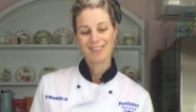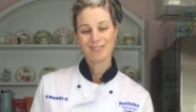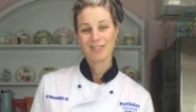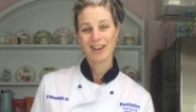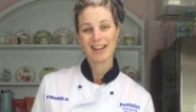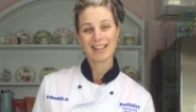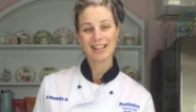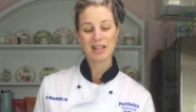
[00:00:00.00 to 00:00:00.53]
And
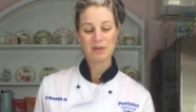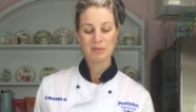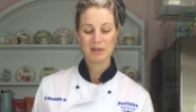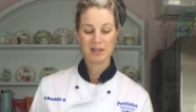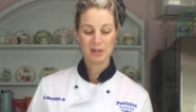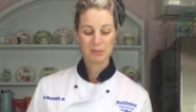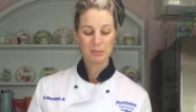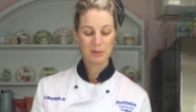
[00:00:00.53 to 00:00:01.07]
finally,
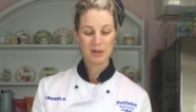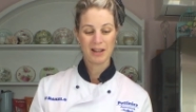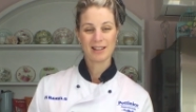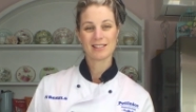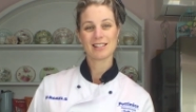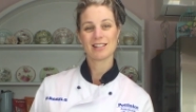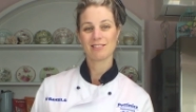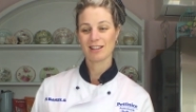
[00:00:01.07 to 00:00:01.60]
we're going to put
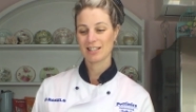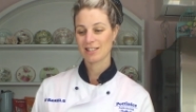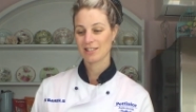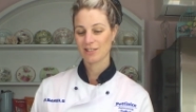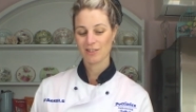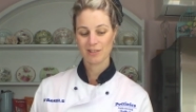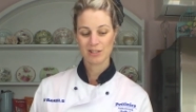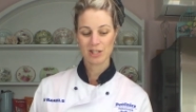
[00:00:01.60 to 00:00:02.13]
our
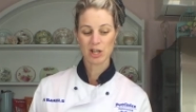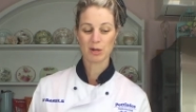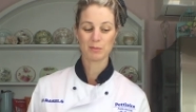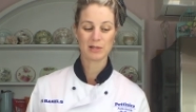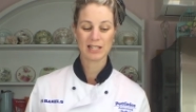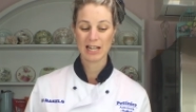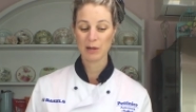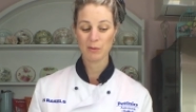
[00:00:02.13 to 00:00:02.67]
decorations on the
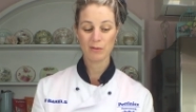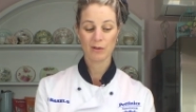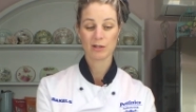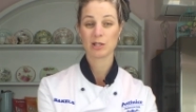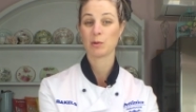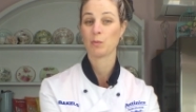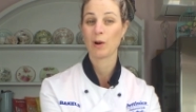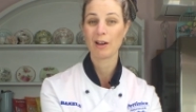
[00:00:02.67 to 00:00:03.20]
top. Today we've
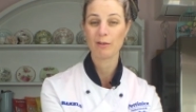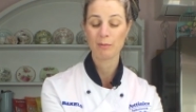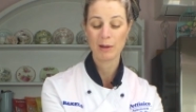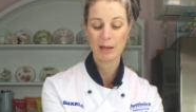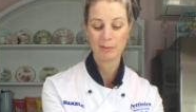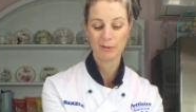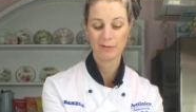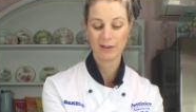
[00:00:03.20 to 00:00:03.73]
got some wafer
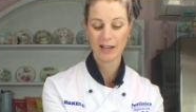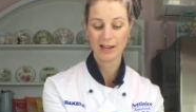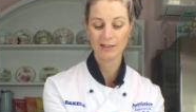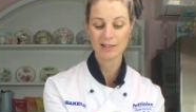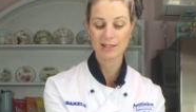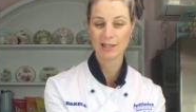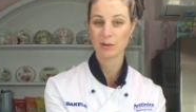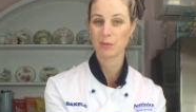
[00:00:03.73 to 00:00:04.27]
paper
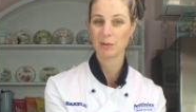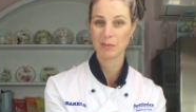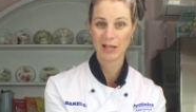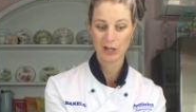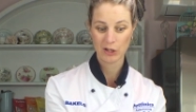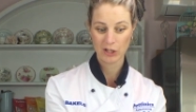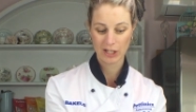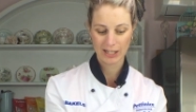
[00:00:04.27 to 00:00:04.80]
flowers that we
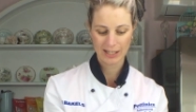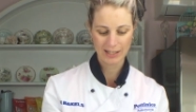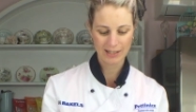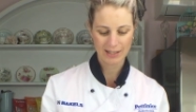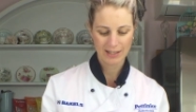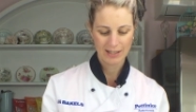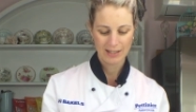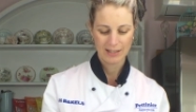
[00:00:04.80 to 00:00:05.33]
made
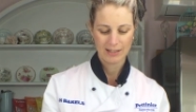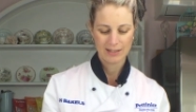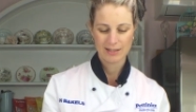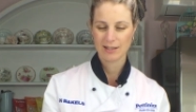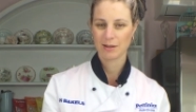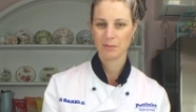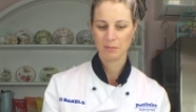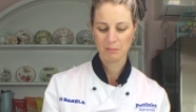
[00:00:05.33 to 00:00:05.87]
earlier,
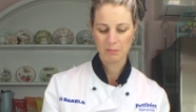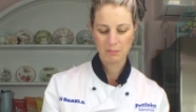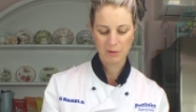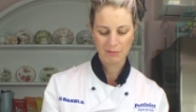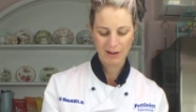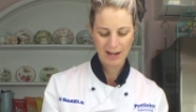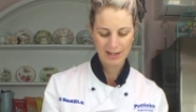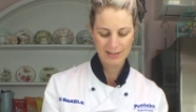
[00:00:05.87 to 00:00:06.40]
some
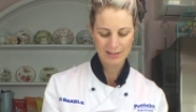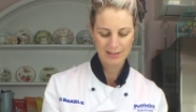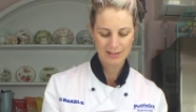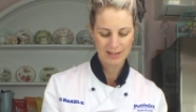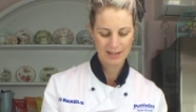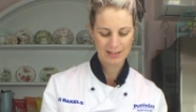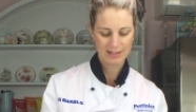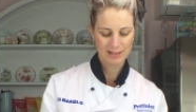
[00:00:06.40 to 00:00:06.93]

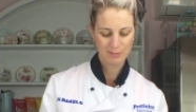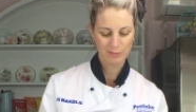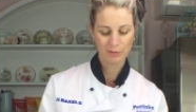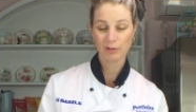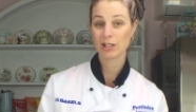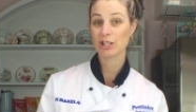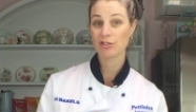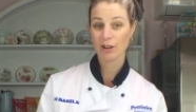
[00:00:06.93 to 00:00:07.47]
meringues and some
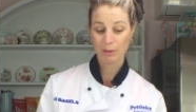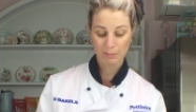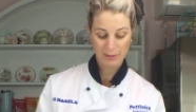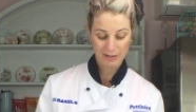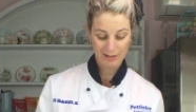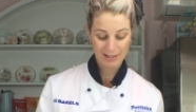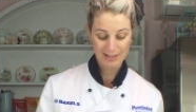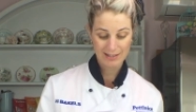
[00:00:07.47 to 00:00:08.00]
freeze-dried
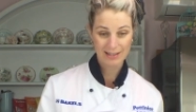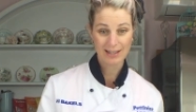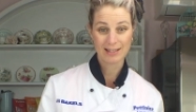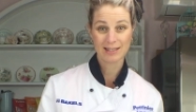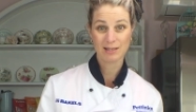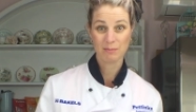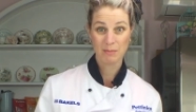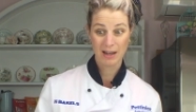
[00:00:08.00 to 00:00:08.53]
berries
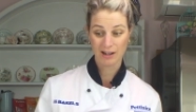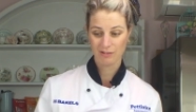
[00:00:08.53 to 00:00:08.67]
and some